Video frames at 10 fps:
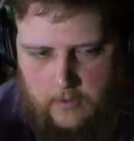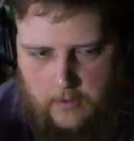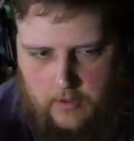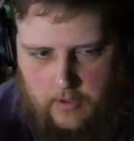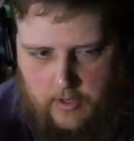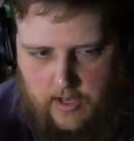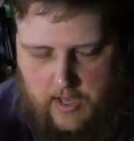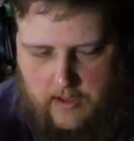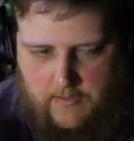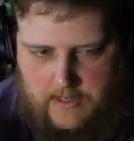Okay,
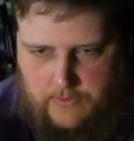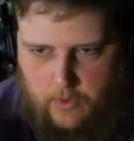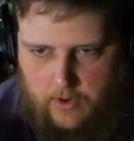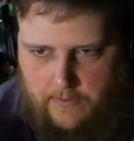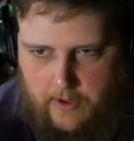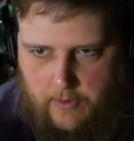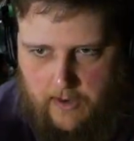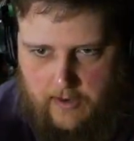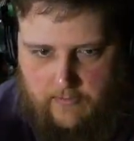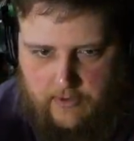that's worth
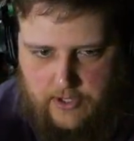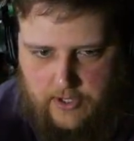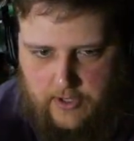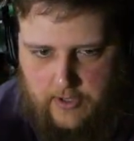noting for sure.